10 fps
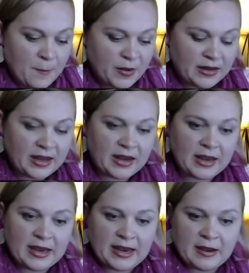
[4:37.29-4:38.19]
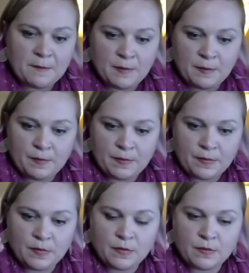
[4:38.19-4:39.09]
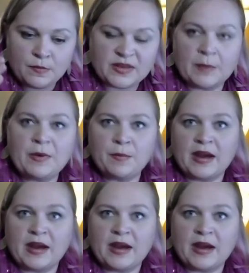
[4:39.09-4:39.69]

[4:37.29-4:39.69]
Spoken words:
But like skipping